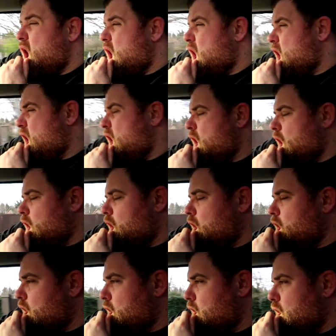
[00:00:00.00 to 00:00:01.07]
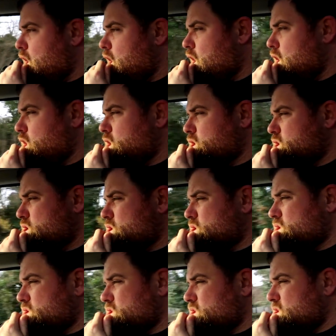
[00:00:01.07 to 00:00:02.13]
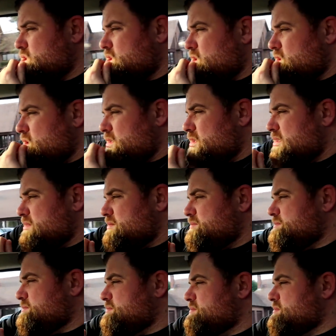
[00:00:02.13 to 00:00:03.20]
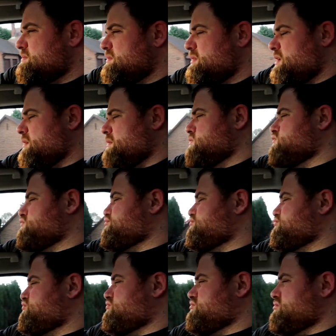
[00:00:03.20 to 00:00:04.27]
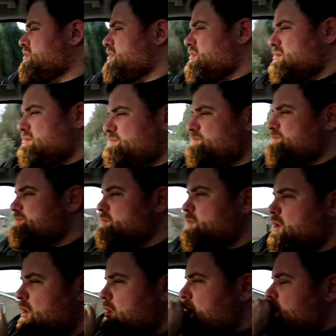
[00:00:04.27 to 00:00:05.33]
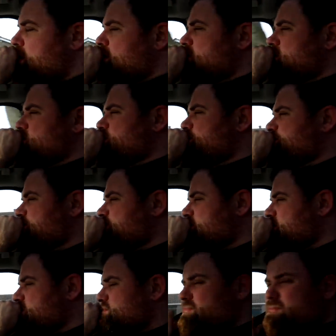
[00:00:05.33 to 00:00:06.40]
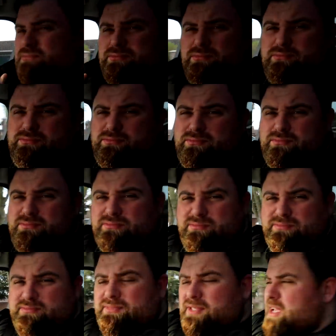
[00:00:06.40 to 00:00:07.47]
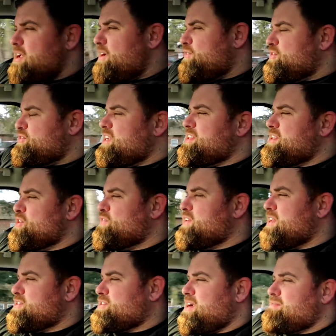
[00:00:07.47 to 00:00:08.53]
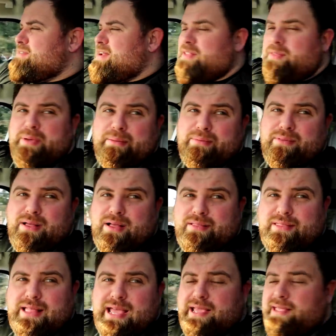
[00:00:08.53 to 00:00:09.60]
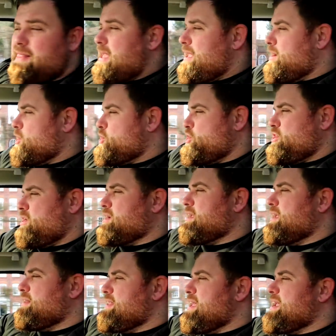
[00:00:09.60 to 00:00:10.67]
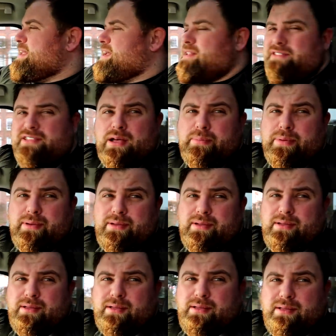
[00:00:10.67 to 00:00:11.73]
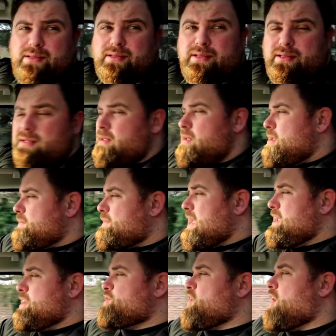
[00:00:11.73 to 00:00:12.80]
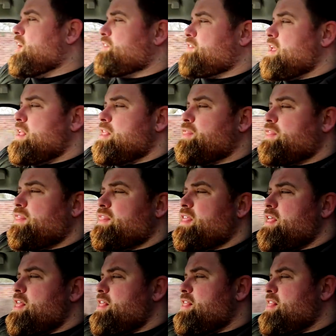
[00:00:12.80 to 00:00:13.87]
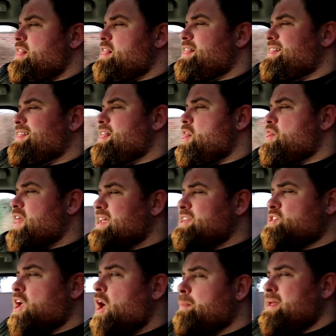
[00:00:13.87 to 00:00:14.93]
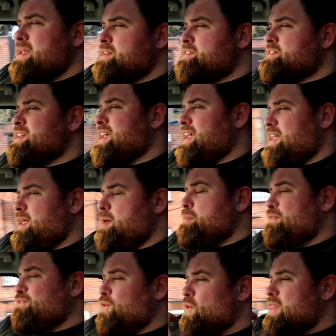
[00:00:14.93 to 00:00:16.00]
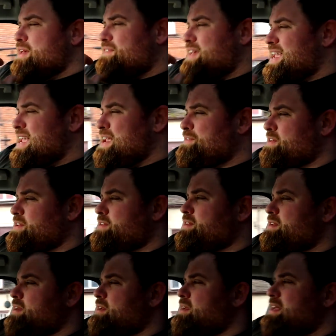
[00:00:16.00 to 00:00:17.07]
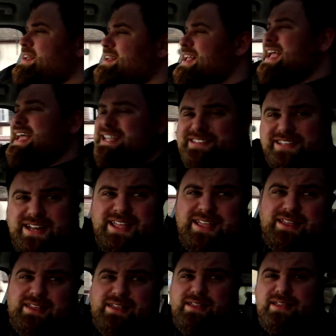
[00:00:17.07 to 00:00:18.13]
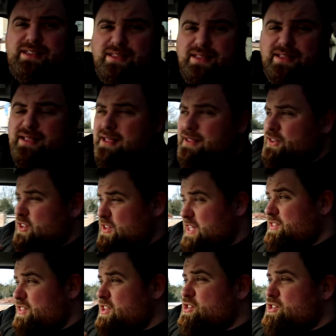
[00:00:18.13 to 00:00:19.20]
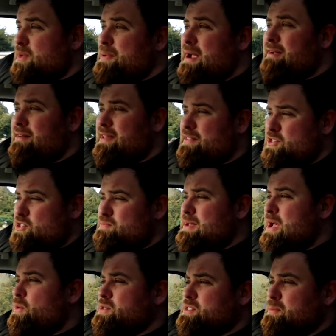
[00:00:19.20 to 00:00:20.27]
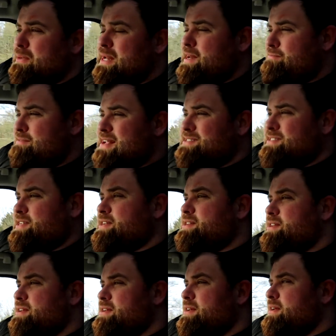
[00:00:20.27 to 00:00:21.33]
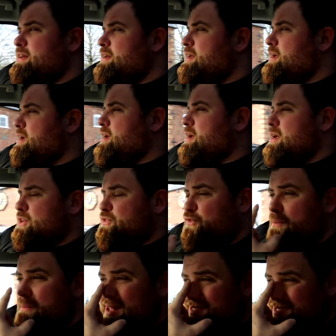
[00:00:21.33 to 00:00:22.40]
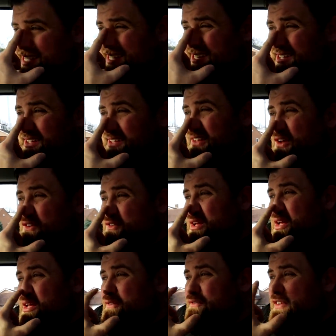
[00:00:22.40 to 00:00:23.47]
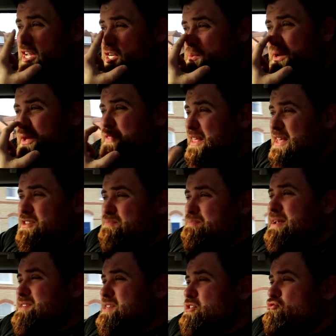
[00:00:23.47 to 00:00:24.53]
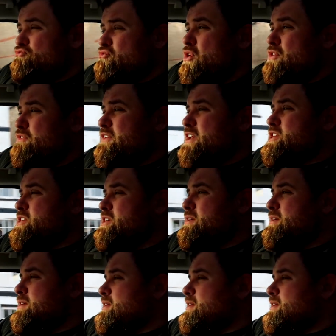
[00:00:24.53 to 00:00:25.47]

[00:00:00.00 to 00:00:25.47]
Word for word: The what, what do they call it? I think it's it's being shipped. Oh. 5th of April, everyone. Have you seen those videos going around and people that they they are chucking their guts up? Oh god, you're going to be horrendous. They start. You're the worst sicker. They start being sick before they've even eaten it. The, the, apparently, the smell was completely rancid uh, it's fermented uh, fish, but I think it's basically just rotten fish.